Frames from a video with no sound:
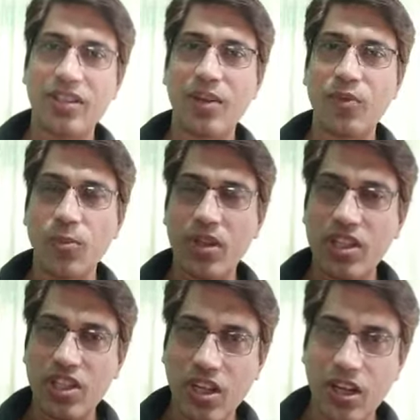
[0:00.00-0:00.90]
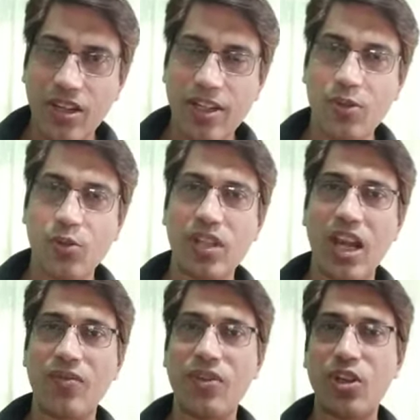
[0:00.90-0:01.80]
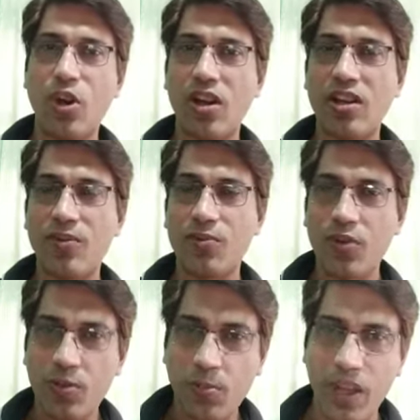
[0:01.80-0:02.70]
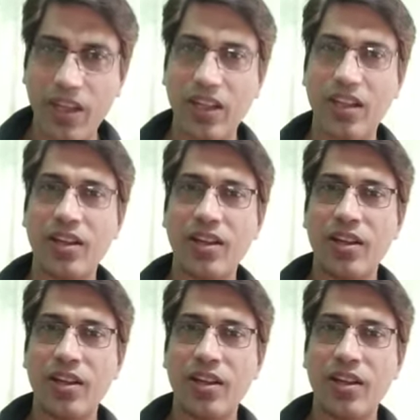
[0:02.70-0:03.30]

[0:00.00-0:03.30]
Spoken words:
the woman turned into that we called a woodpecker,